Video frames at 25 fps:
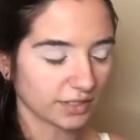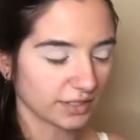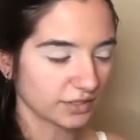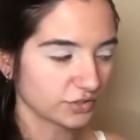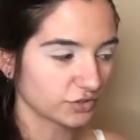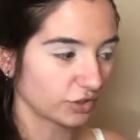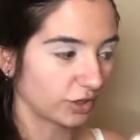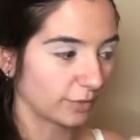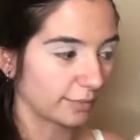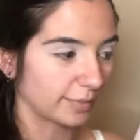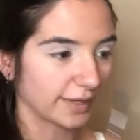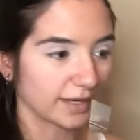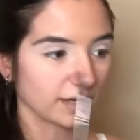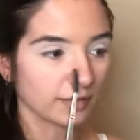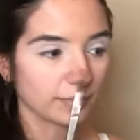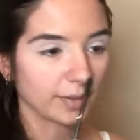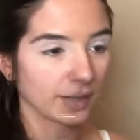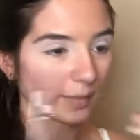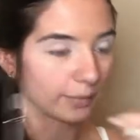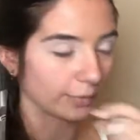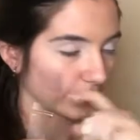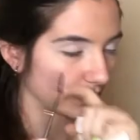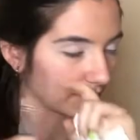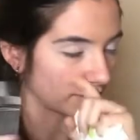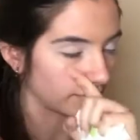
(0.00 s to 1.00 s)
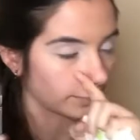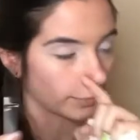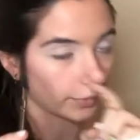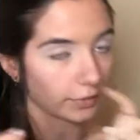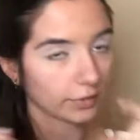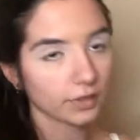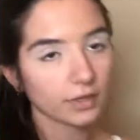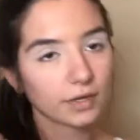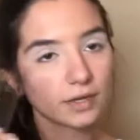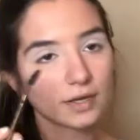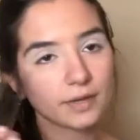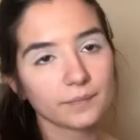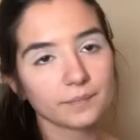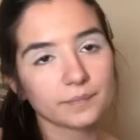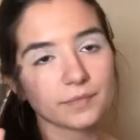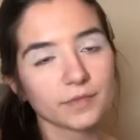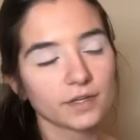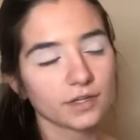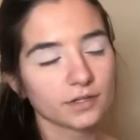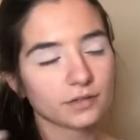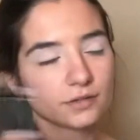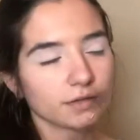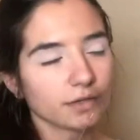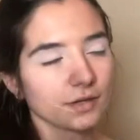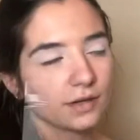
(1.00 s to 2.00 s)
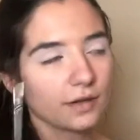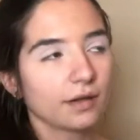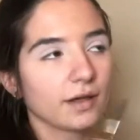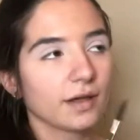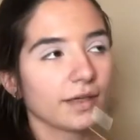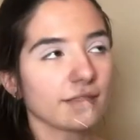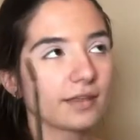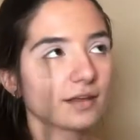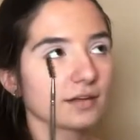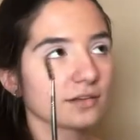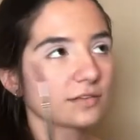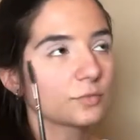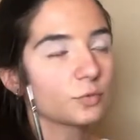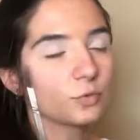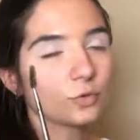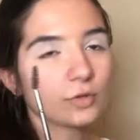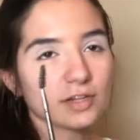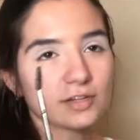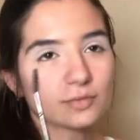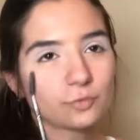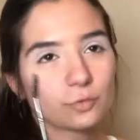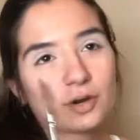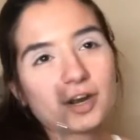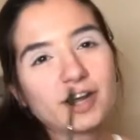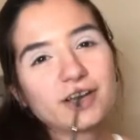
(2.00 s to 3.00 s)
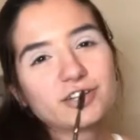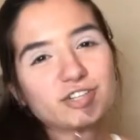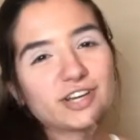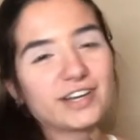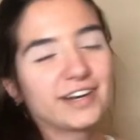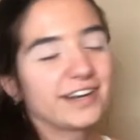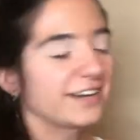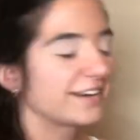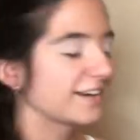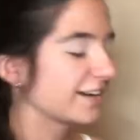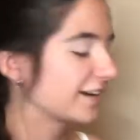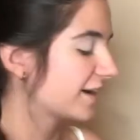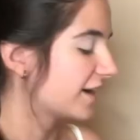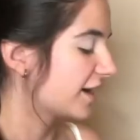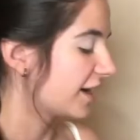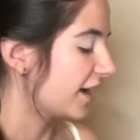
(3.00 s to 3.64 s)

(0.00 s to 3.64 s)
like sharp, like a paper clip, or I think a spoolie is more hygienic.